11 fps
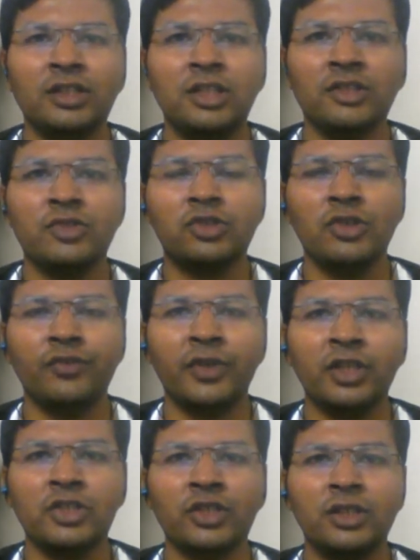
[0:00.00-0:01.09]
Salesforce
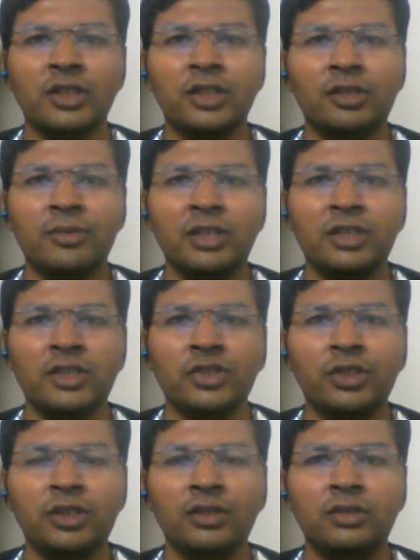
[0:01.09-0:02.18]
configuration,
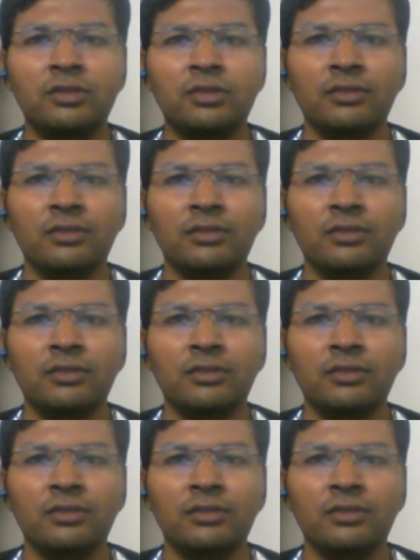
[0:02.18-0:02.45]
customization.